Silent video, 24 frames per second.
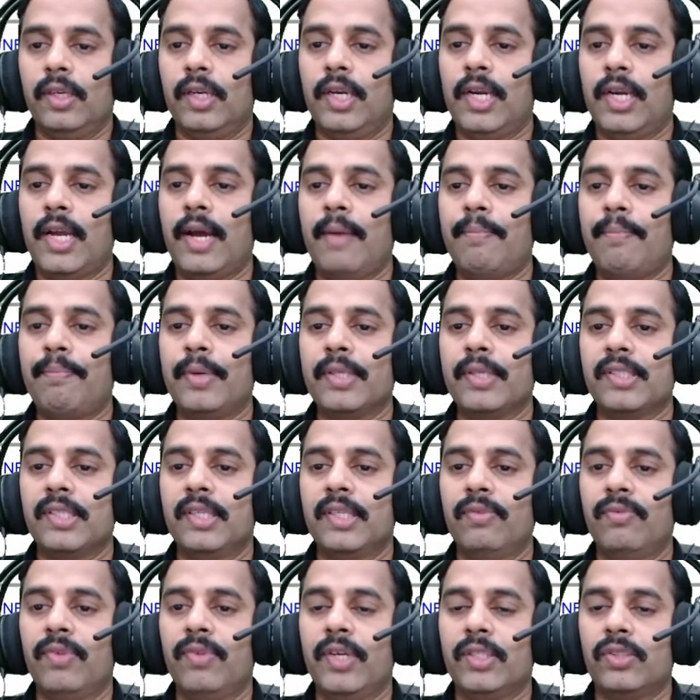Laplace
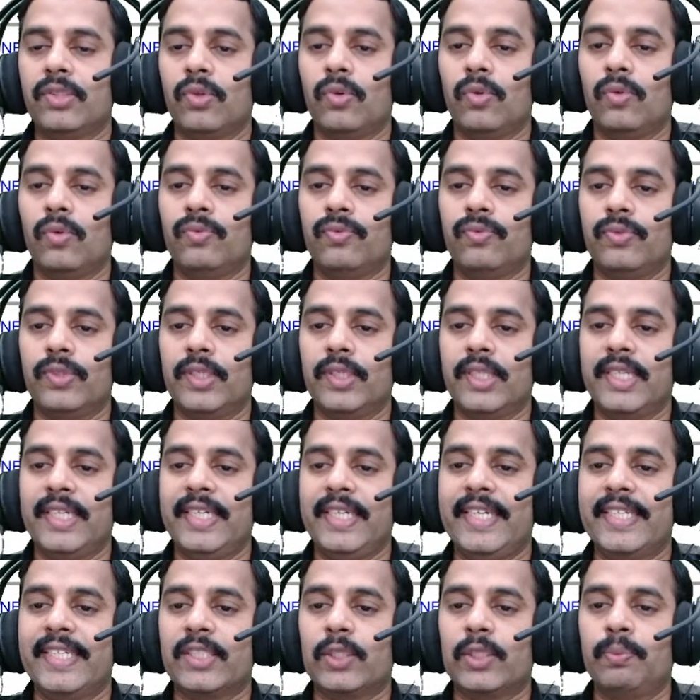inverse of
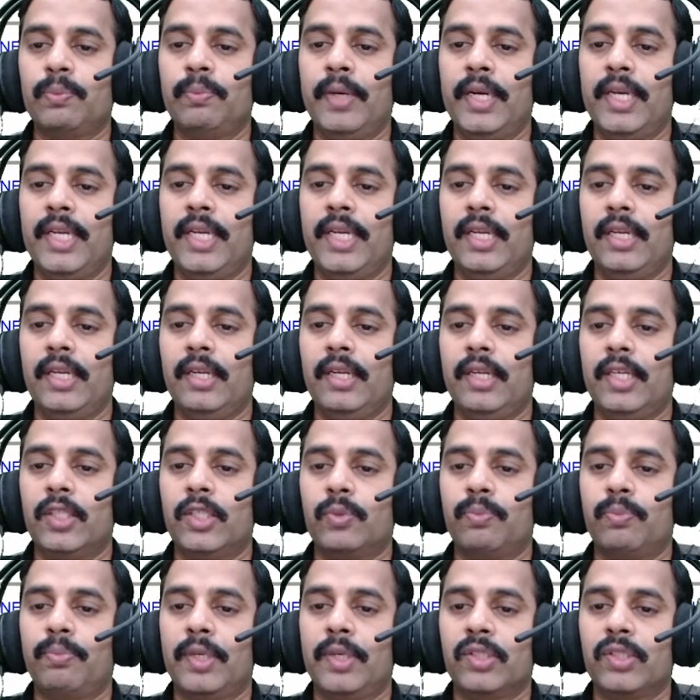s by
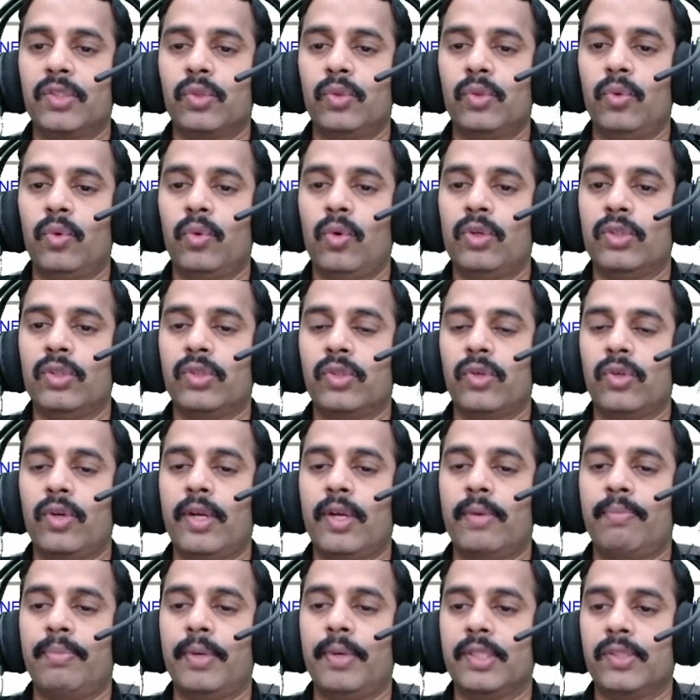s plus 2 whole
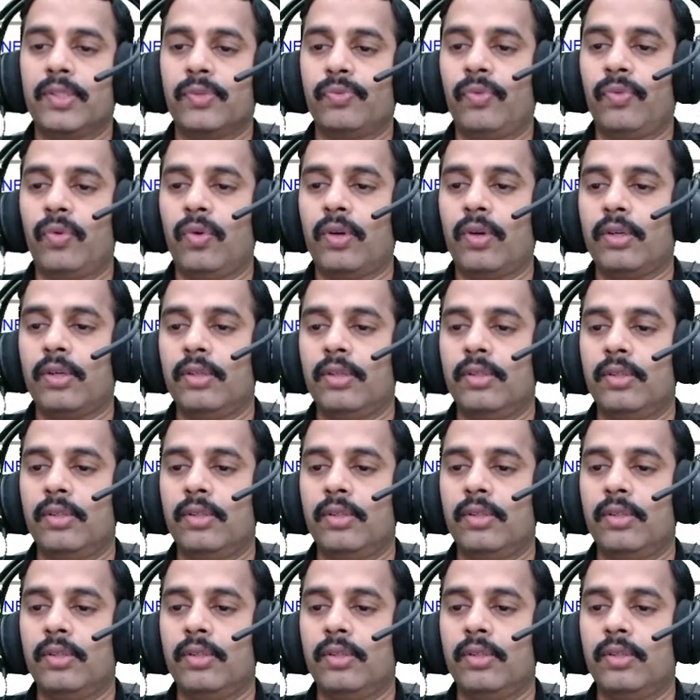square plus 4.